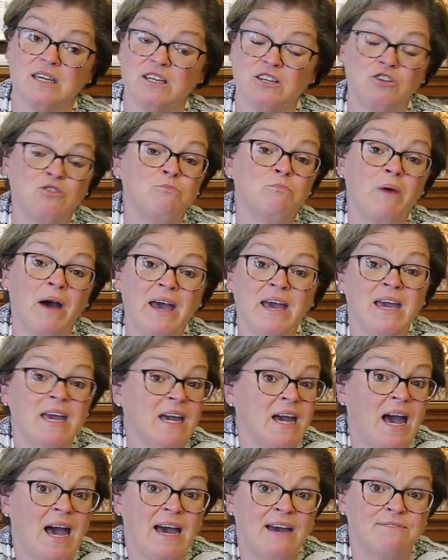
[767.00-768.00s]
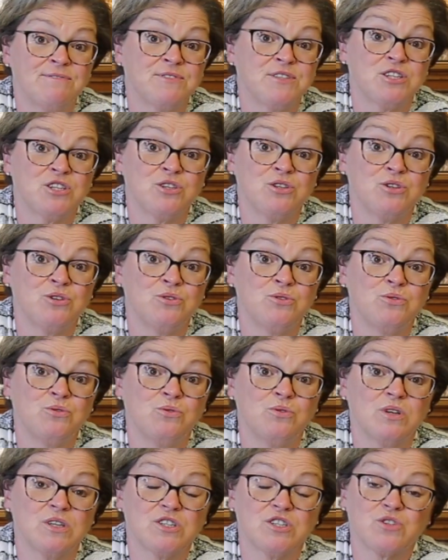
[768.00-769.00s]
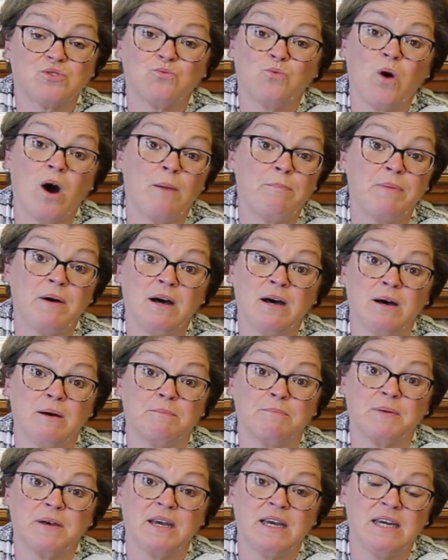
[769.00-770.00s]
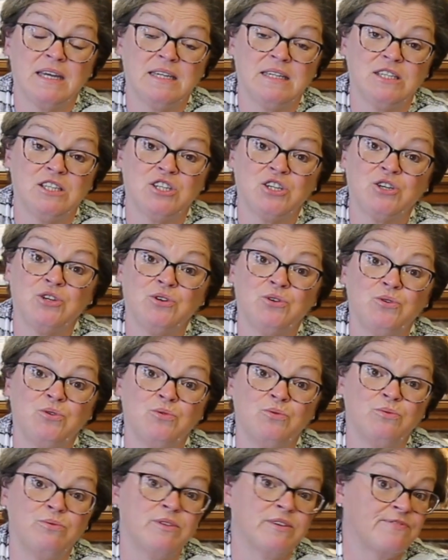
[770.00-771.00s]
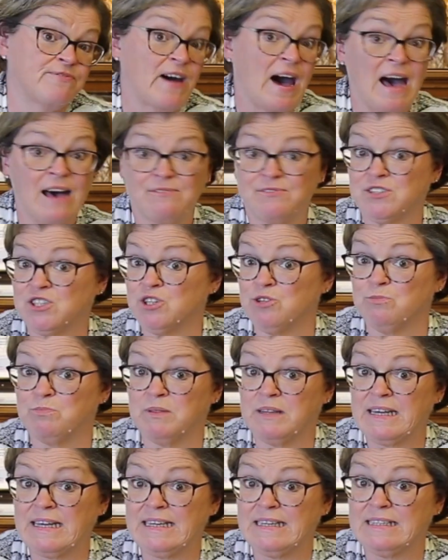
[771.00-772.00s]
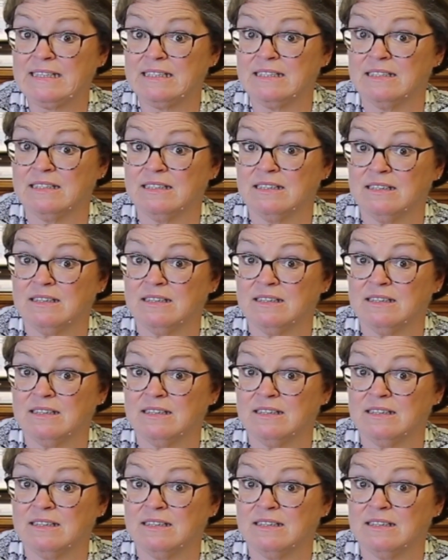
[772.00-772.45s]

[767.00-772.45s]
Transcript: You may have to swap up and do the 5-2 plan